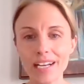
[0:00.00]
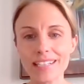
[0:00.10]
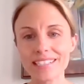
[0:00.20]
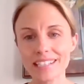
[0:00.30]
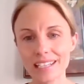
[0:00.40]

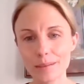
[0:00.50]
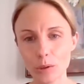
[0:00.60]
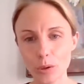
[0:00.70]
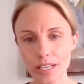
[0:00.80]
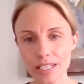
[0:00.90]
on Sunday
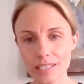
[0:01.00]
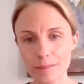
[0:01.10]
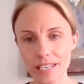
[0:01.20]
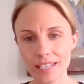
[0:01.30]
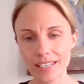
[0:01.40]
mornings
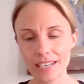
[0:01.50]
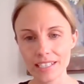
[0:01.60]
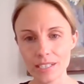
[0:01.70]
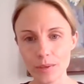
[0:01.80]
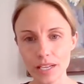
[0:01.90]
beginning
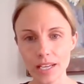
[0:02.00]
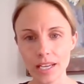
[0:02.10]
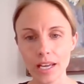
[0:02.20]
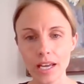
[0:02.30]
next week.